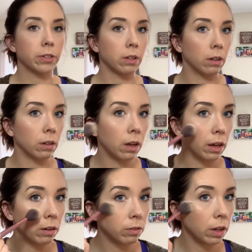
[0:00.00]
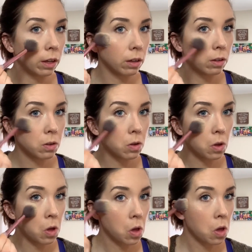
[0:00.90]
just gonna kind of like
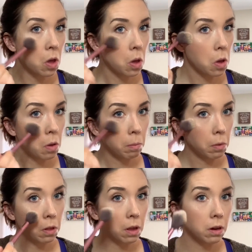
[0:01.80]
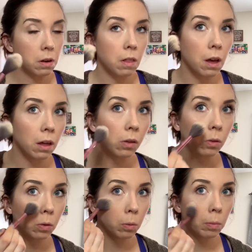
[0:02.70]
blend that a
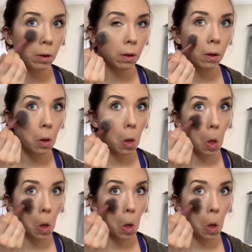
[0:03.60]
little bit,